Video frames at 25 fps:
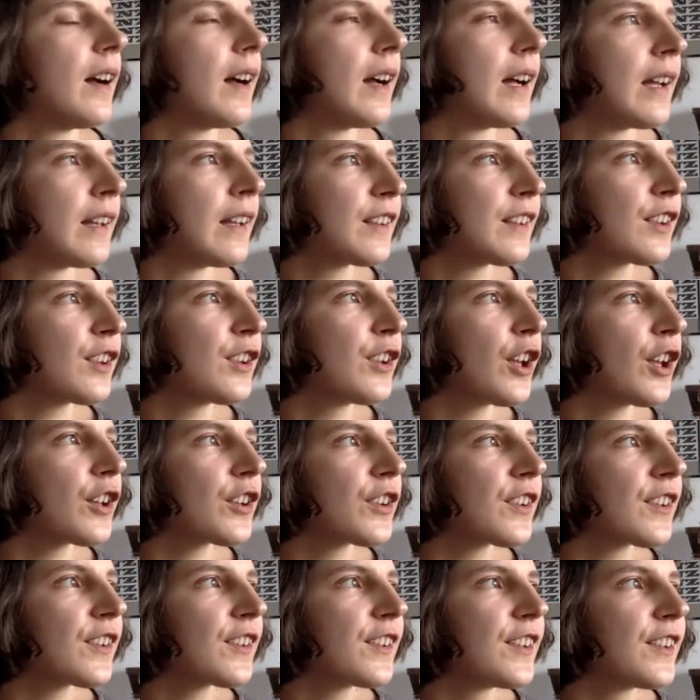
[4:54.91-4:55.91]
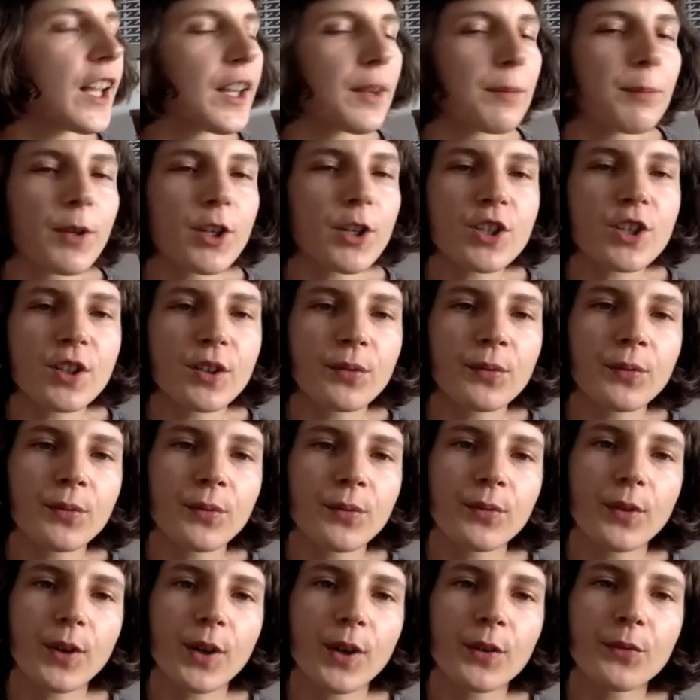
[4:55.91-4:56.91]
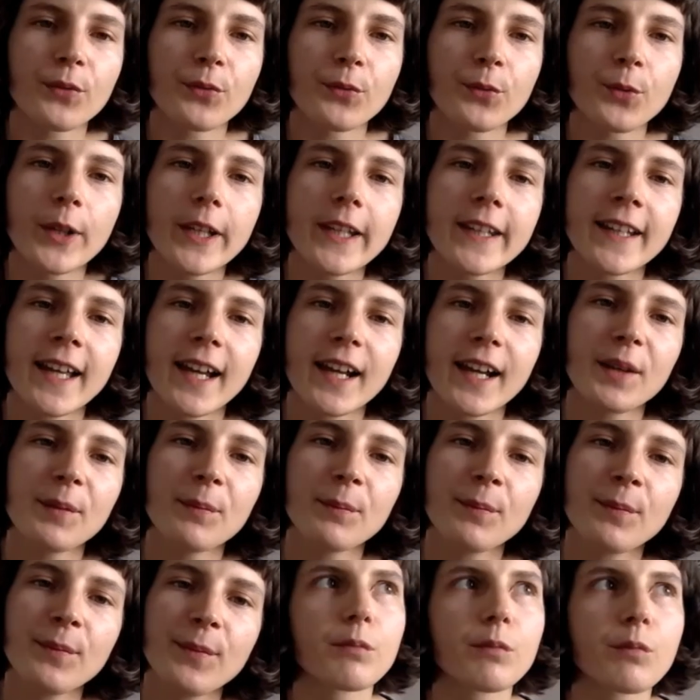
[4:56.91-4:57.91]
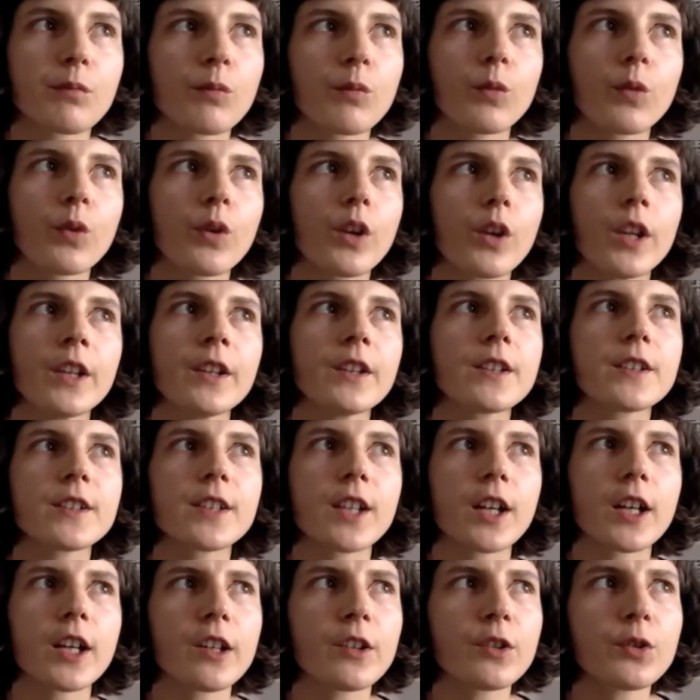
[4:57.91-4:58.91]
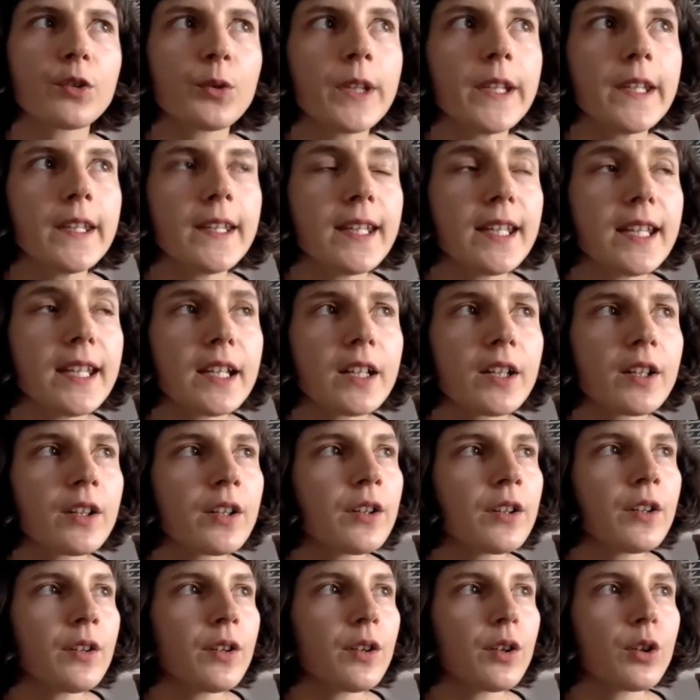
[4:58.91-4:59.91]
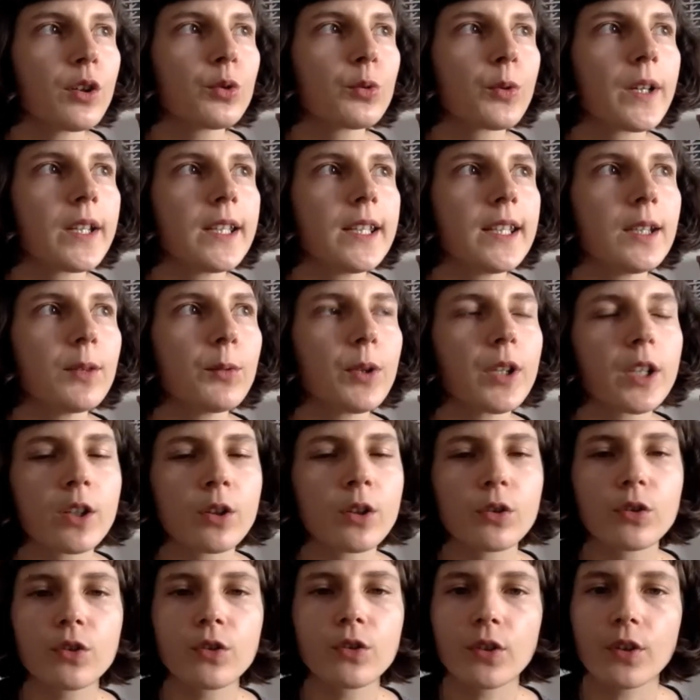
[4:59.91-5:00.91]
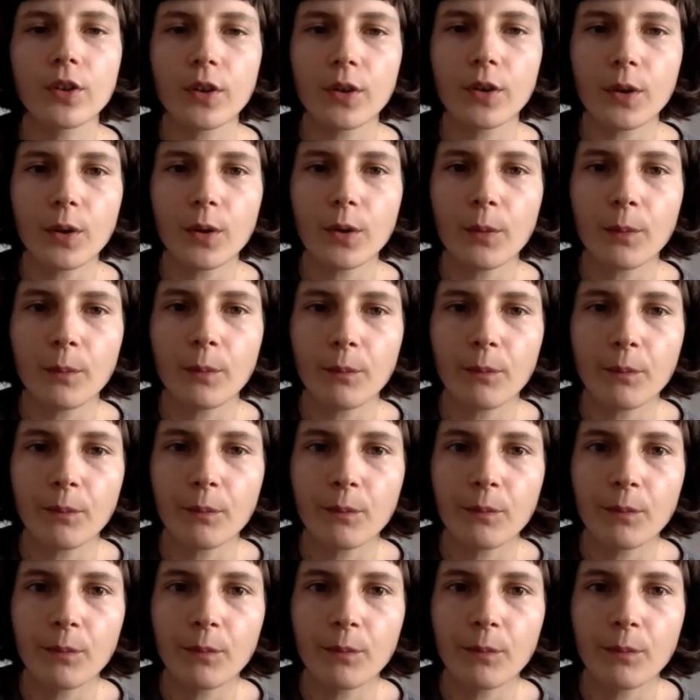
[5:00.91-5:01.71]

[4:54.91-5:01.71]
and not that much of, of free time. In the second year already, we could um,